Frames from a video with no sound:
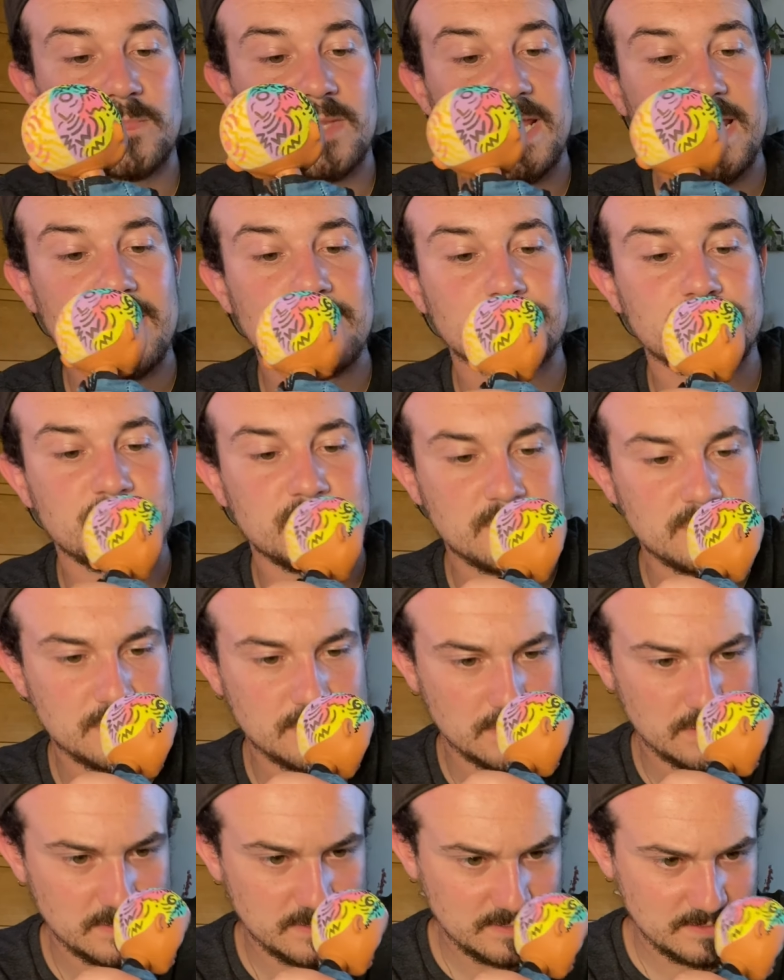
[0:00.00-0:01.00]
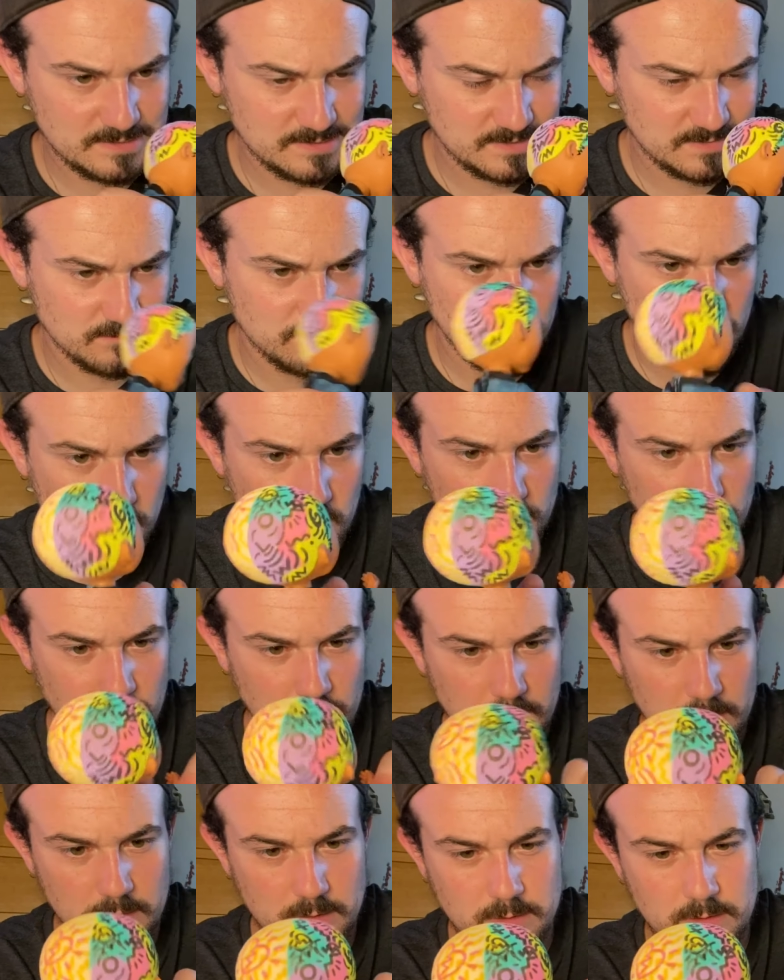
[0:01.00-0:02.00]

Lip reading: And I'm pretty sure he is more